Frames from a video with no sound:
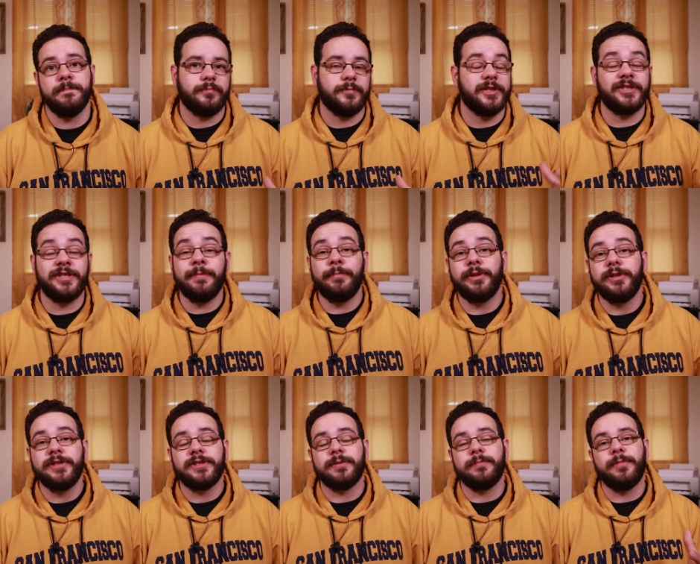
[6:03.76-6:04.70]
The
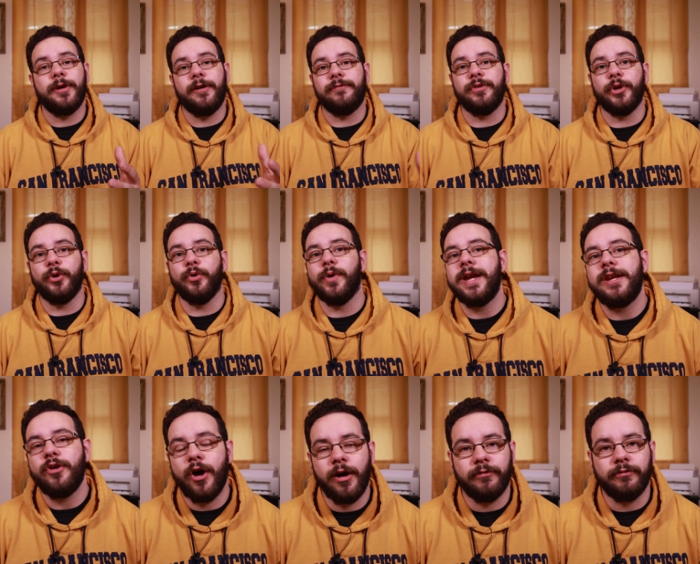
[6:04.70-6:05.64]
symbolism of the
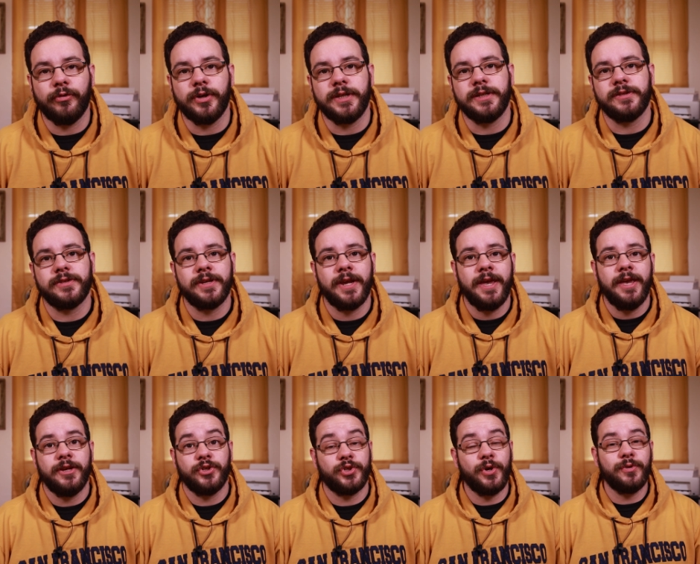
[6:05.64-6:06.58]
grain offerings
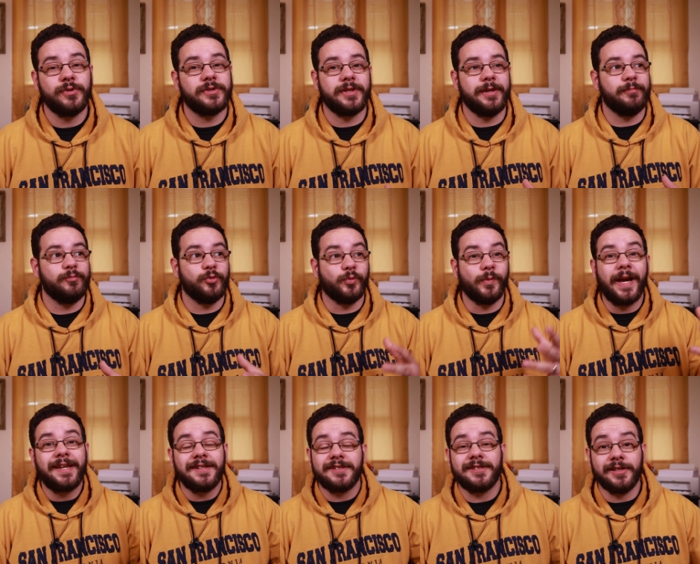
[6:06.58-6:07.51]
shows that
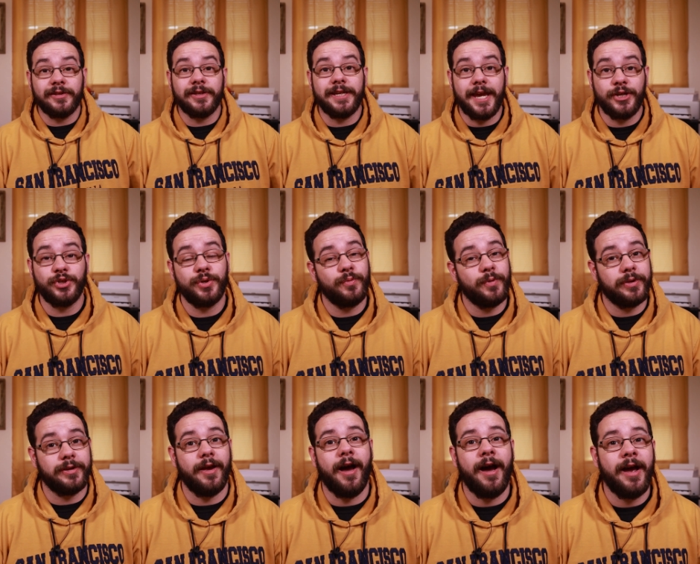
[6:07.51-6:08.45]
reconciliation
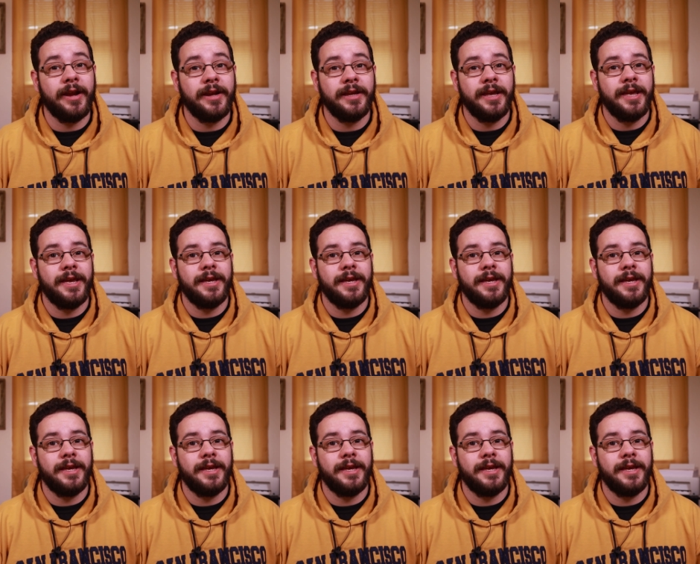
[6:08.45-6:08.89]
with God